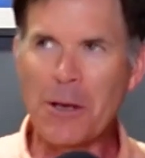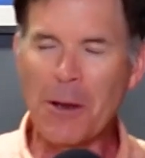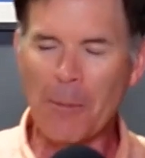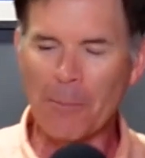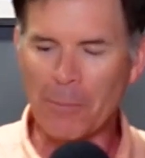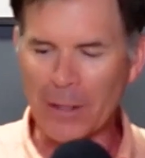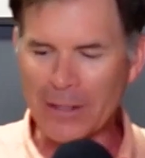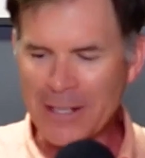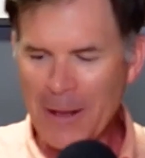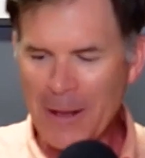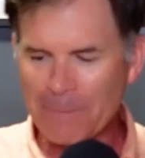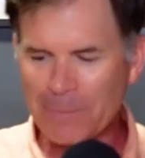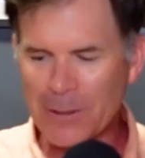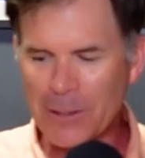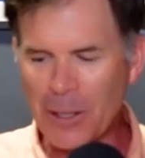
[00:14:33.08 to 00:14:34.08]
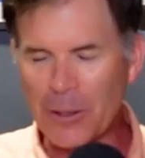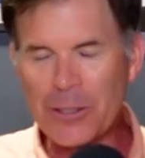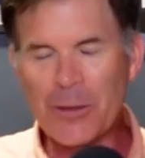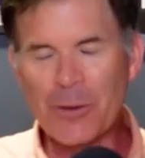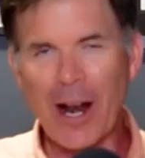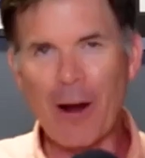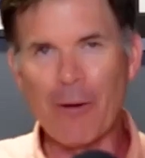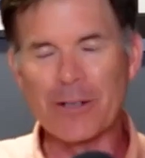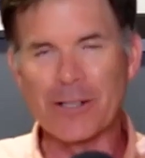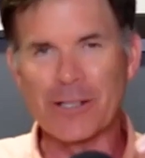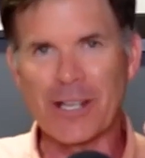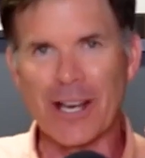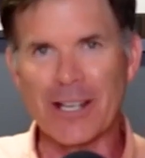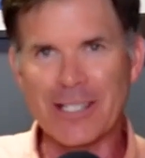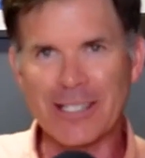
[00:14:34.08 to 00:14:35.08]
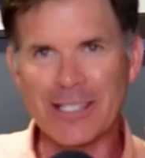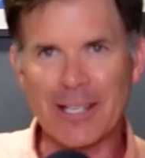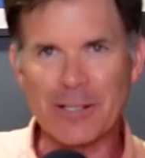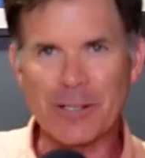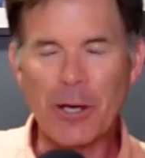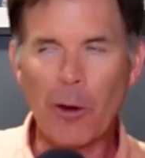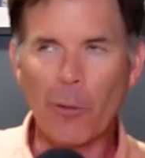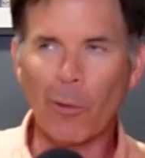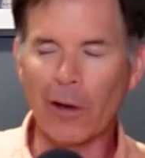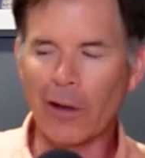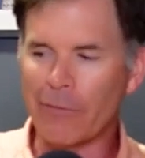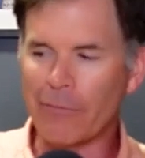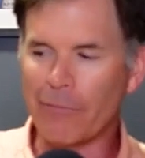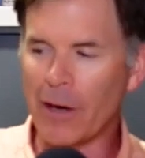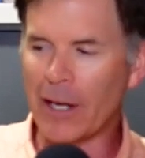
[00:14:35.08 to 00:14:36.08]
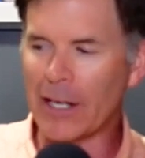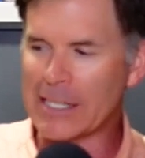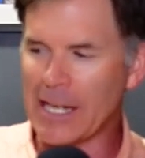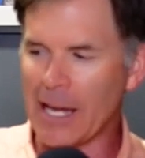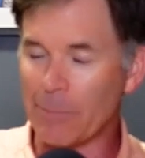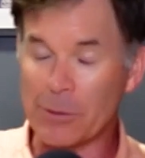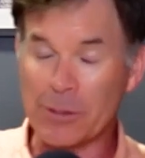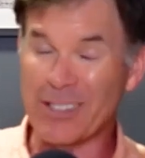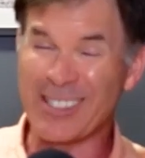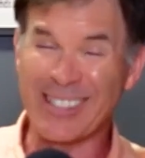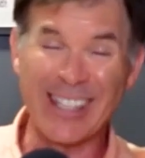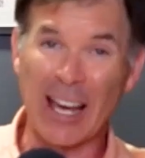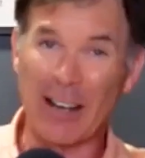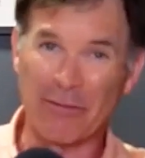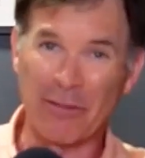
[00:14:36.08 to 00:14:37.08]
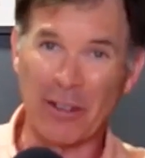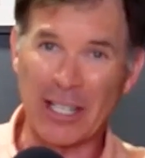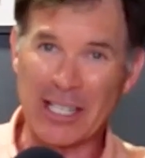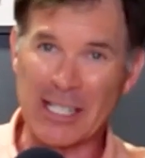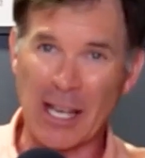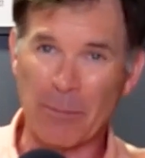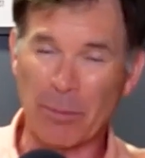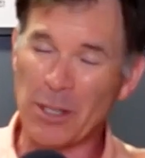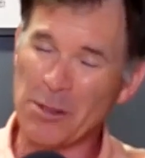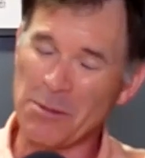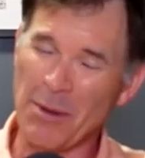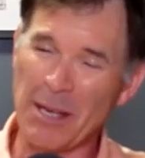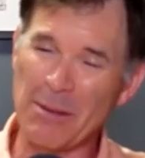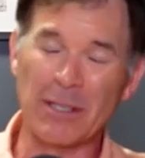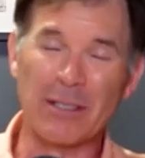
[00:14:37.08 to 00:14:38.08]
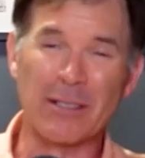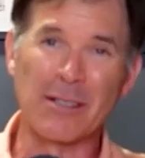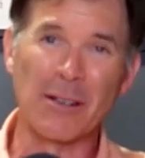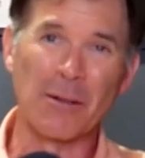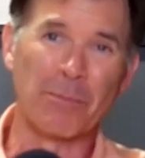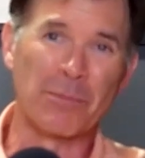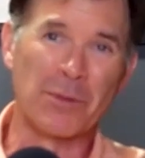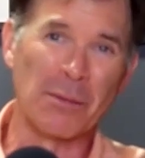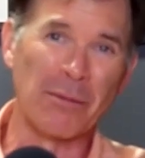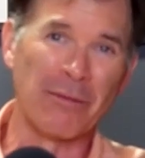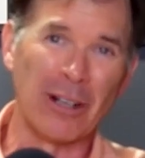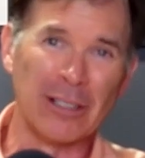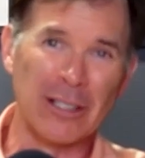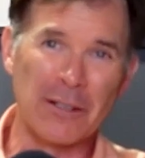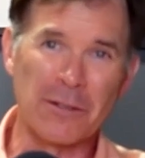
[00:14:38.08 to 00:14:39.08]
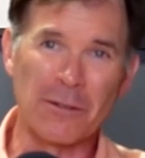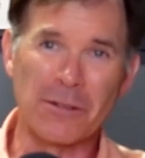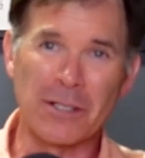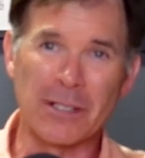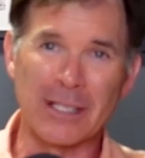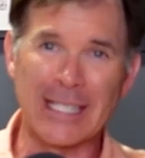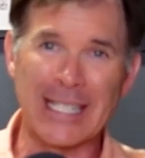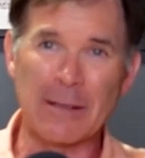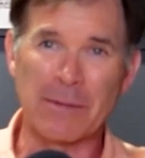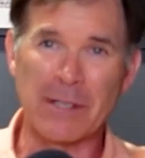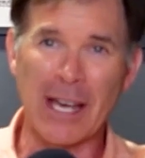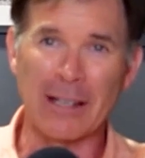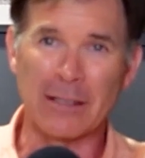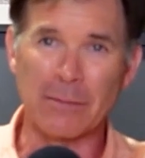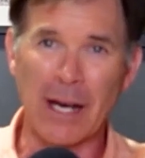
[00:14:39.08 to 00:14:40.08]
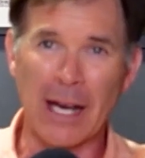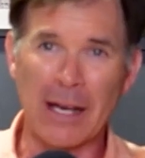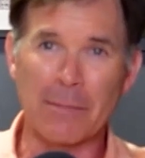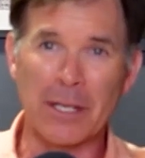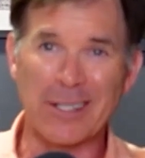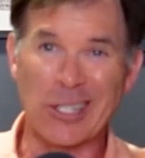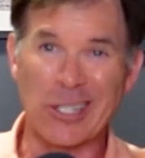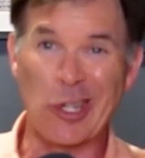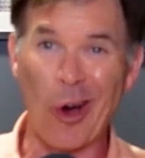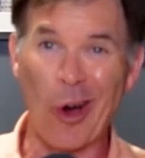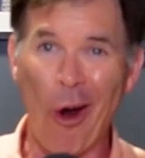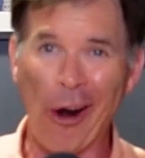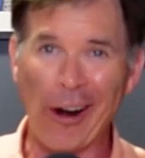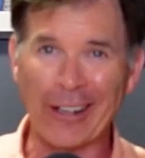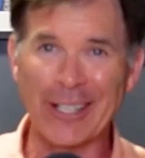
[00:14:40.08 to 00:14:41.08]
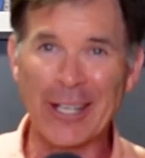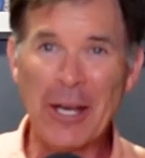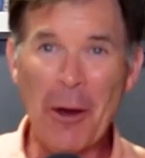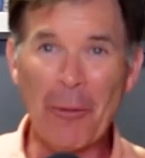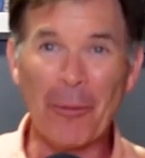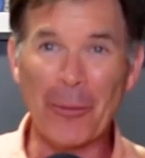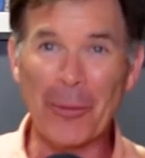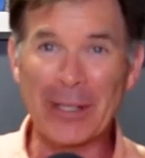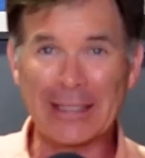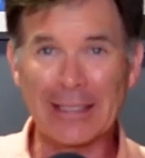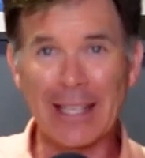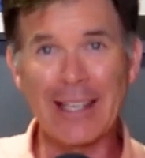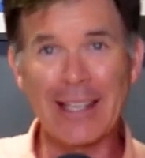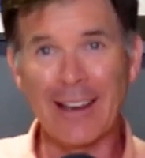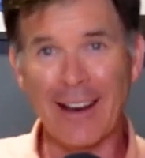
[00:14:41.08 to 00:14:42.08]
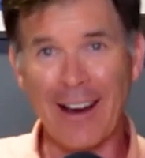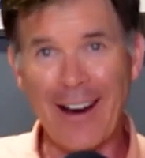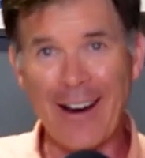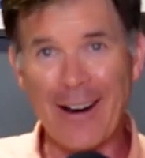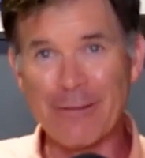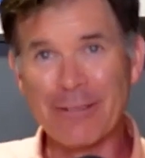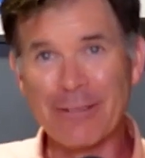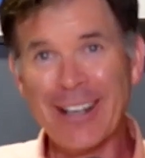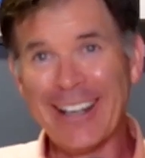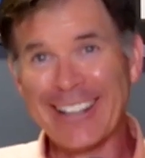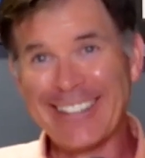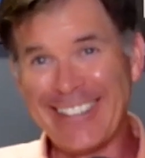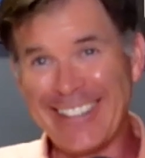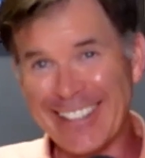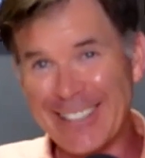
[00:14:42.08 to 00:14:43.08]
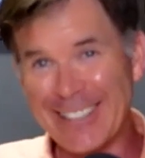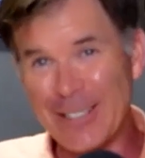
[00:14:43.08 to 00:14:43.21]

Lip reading: but you and I were discussing this. One of the fun examples, this is not a fun example, is maybe some of our listeners in the Deep South, it might be as dark when we think of the